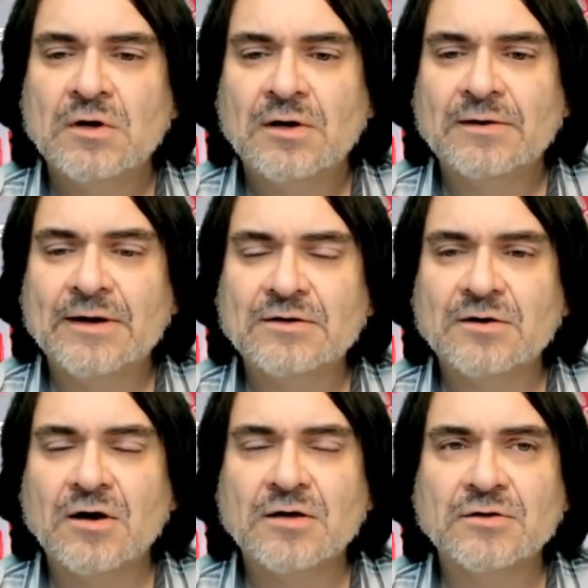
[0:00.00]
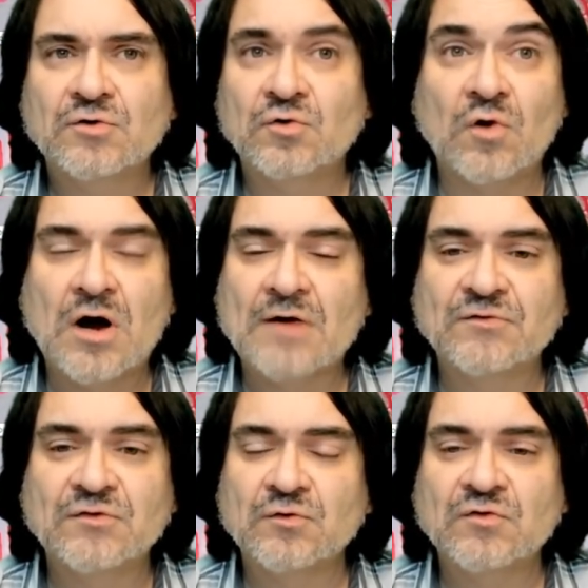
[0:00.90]
like uh, The
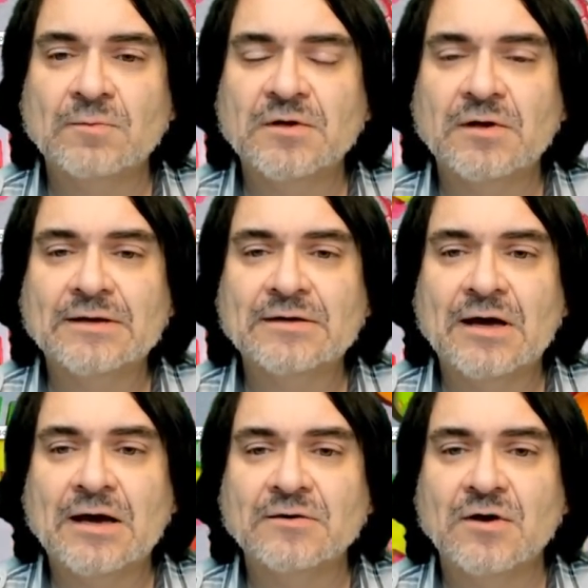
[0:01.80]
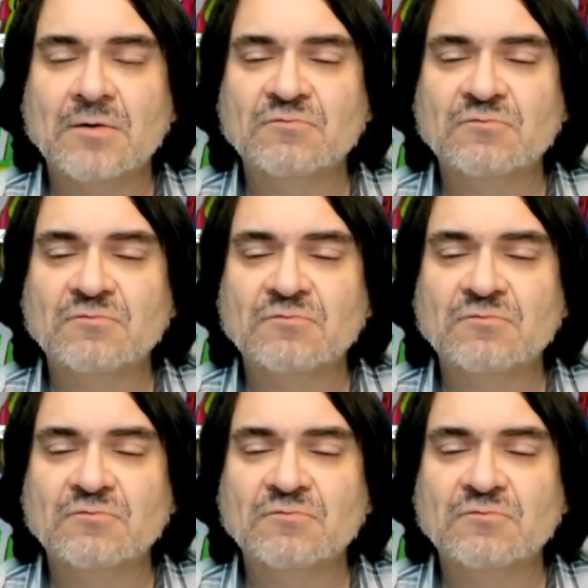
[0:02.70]
Crofts or something like that um,